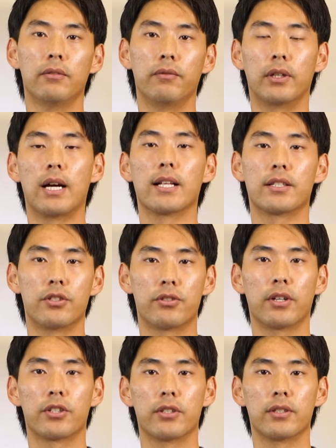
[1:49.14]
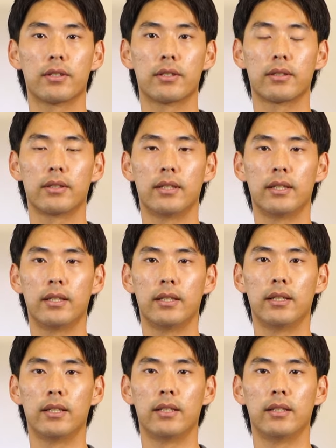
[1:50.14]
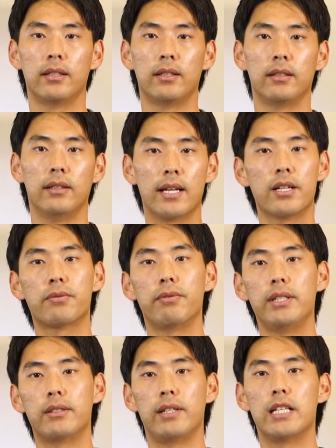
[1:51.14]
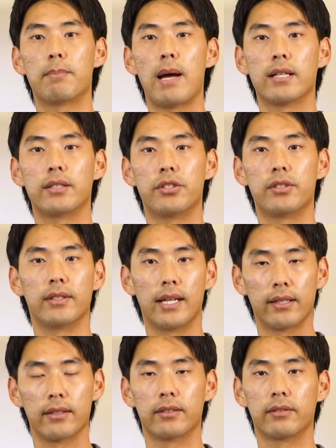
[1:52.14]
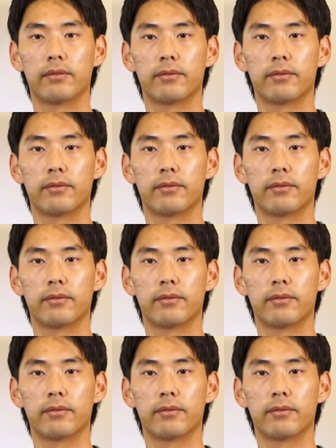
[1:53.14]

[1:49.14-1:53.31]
for God's instructions. Let us read today's passage together.